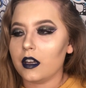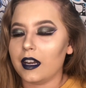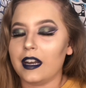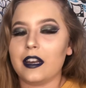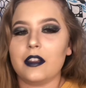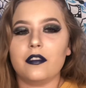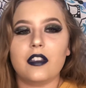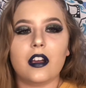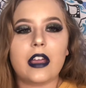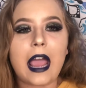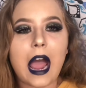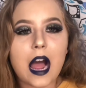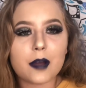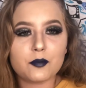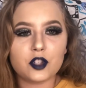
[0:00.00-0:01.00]
And the
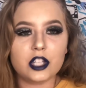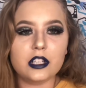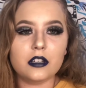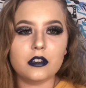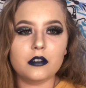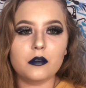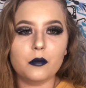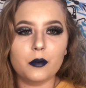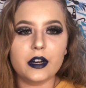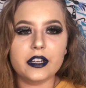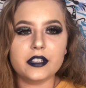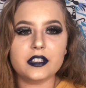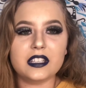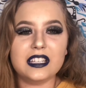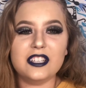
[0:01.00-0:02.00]
caption
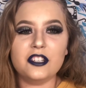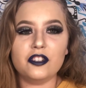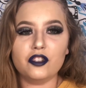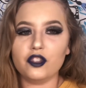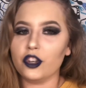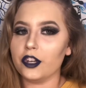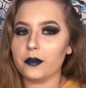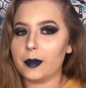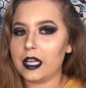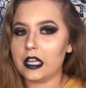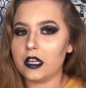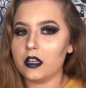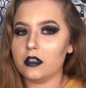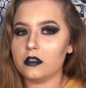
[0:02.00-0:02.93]
was in German.